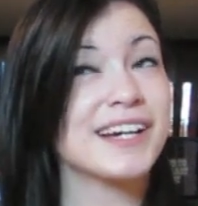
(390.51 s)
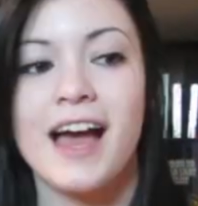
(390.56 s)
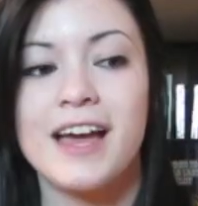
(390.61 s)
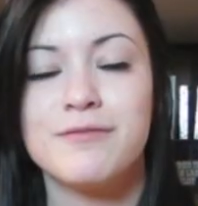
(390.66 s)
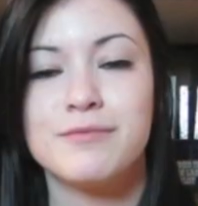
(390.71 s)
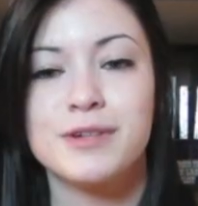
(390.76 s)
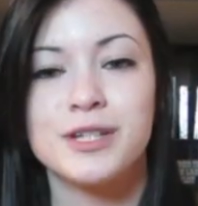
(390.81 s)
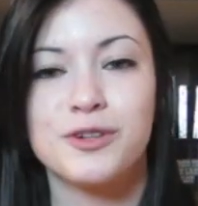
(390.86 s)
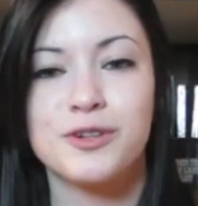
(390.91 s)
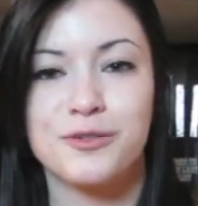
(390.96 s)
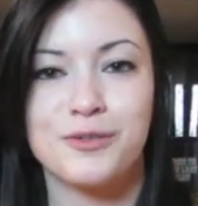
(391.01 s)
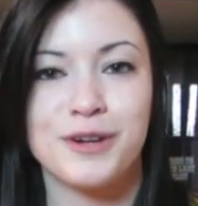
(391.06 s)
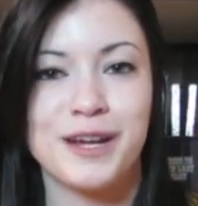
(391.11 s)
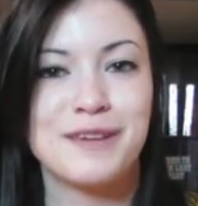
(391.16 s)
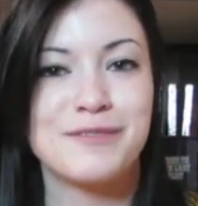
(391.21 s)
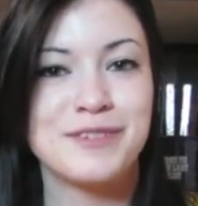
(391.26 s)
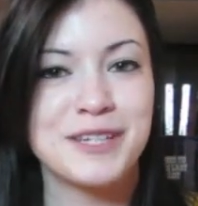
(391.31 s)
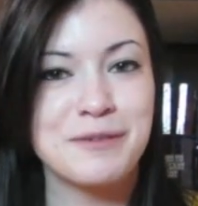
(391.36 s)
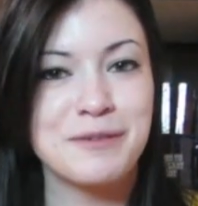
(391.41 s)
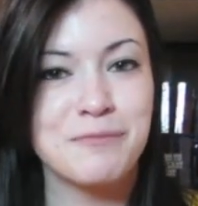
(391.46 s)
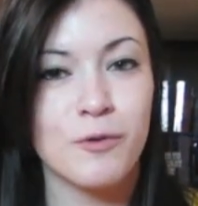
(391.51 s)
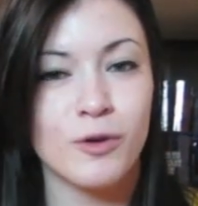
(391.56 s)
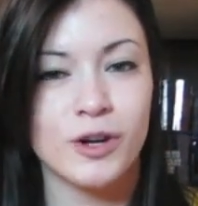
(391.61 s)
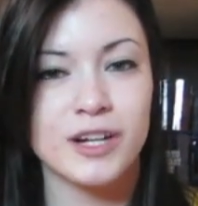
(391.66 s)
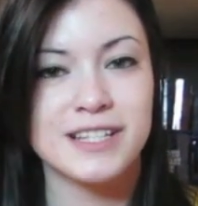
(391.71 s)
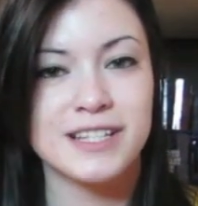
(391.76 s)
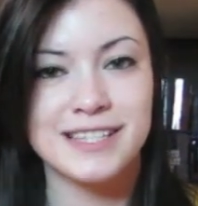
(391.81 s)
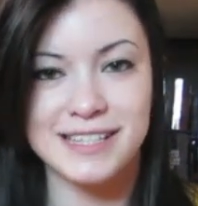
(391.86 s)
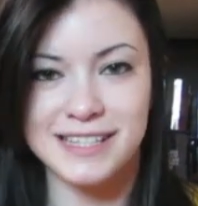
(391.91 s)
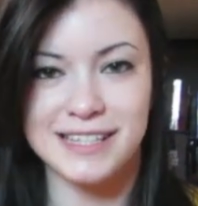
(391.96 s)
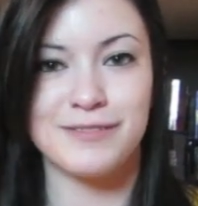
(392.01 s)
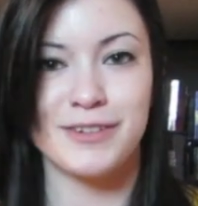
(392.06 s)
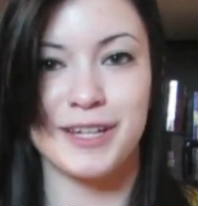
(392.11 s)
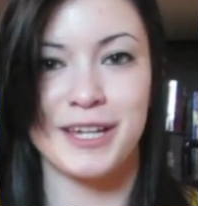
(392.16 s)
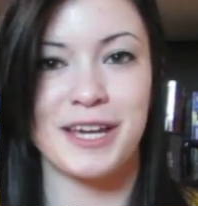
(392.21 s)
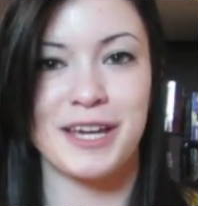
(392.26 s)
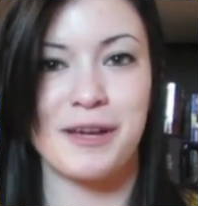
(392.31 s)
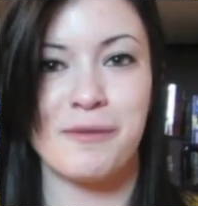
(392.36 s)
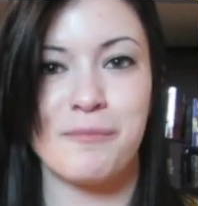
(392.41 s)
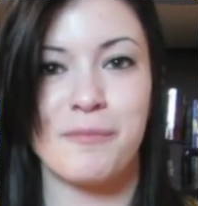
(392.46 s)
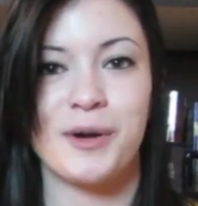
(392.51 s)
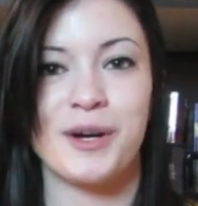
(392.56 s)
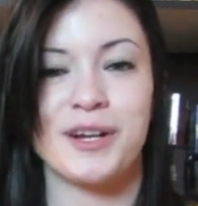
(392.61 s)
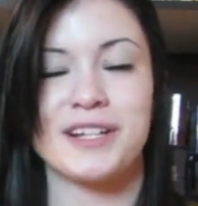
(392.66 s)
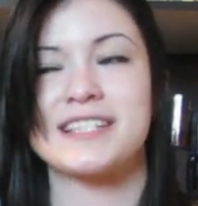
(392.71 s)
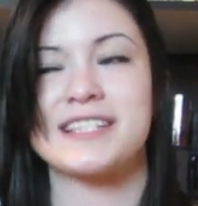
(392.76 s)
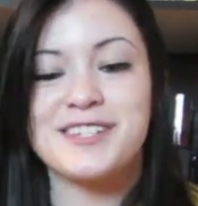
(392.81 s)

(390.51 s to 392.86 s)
I've been craving more Stephen King books.